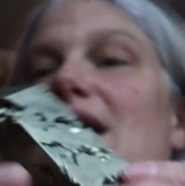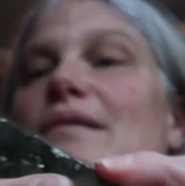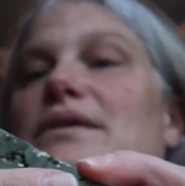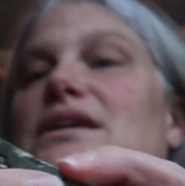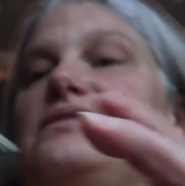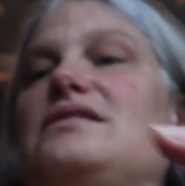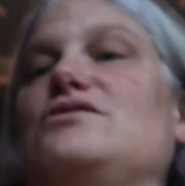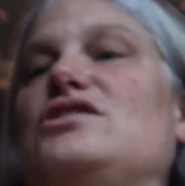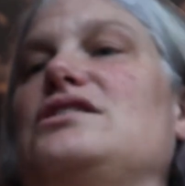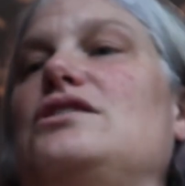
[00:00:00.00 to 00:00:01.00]
that means. I'm
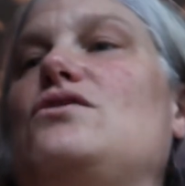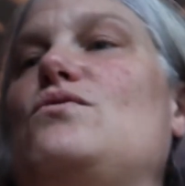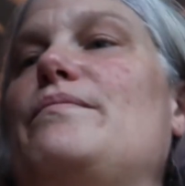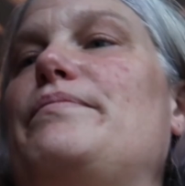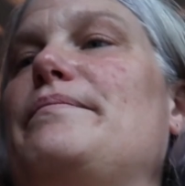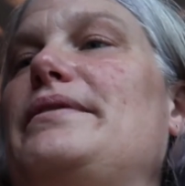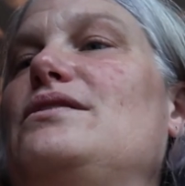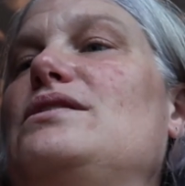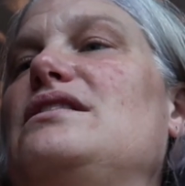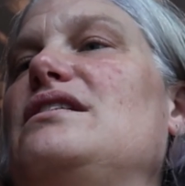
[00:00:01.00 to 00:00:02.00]
just gonna go up on my.
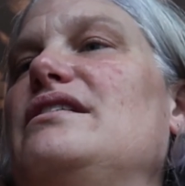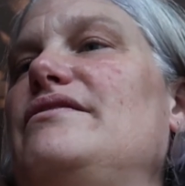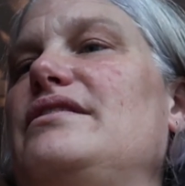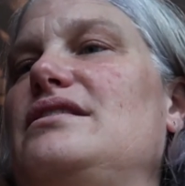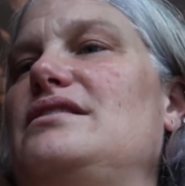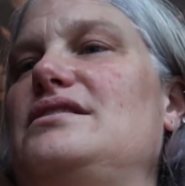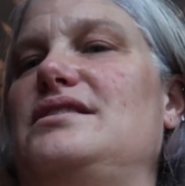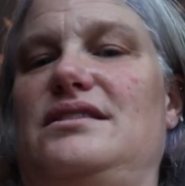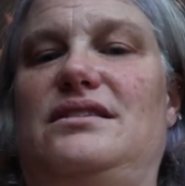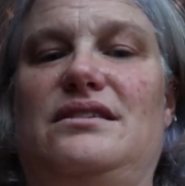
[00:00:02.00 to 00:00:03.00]
Oh, I love
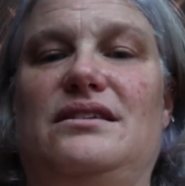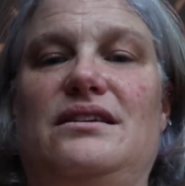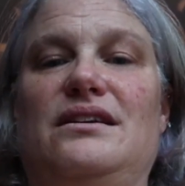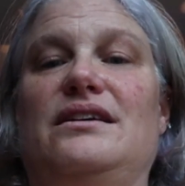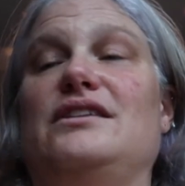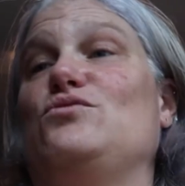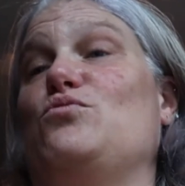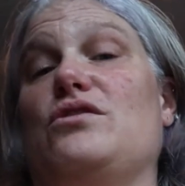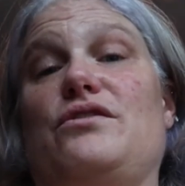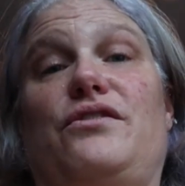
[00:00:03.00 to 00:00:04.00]
this. It's
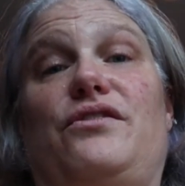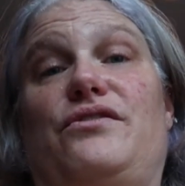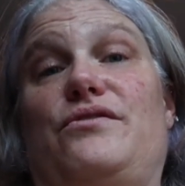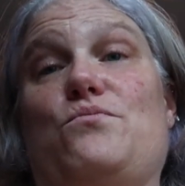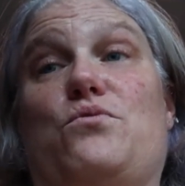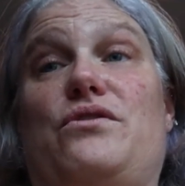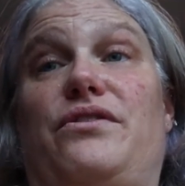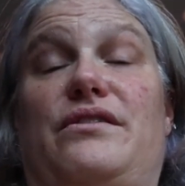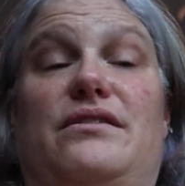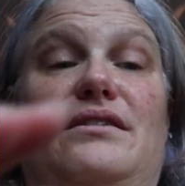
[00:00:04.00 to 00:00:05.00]
worth
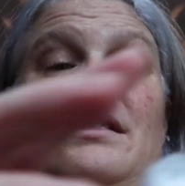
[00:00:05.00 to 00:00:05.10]
it. I